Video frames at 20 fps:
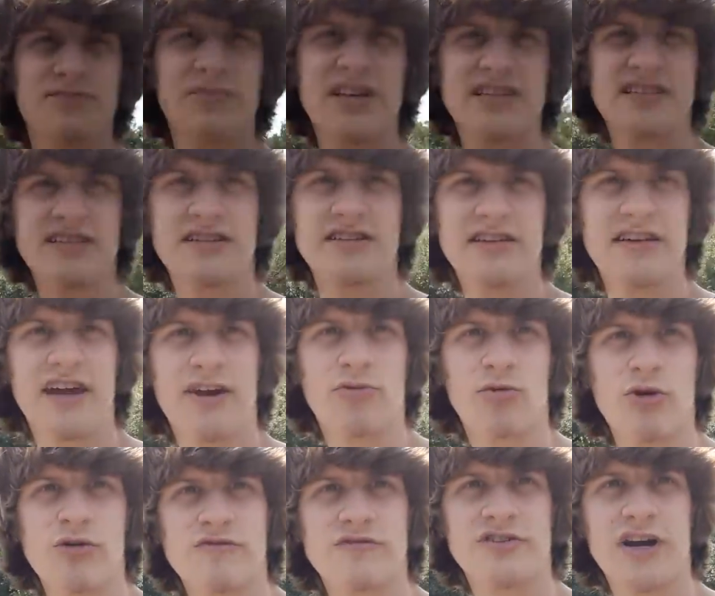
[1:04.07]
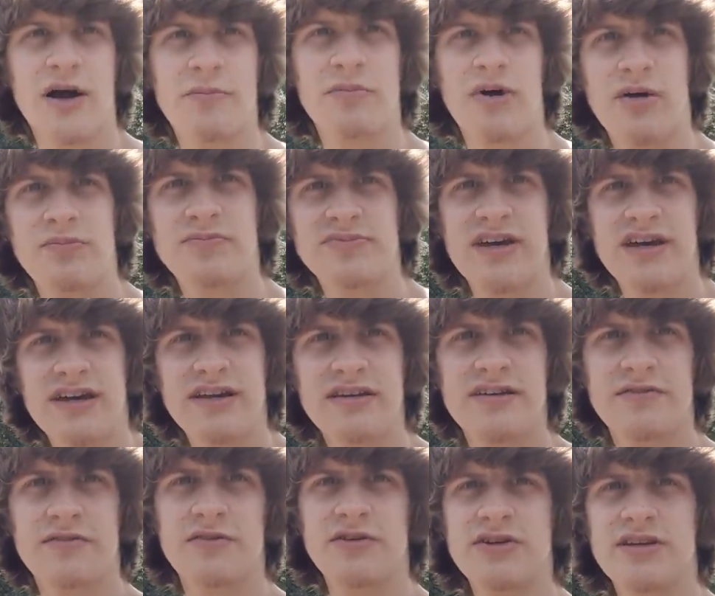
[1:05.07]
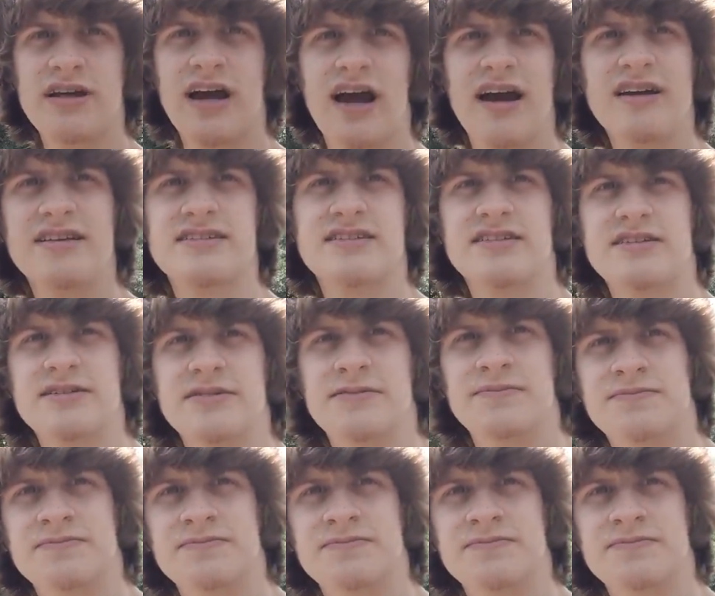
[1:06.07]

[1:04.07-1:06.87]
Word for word: basically a rooftop update for you guys.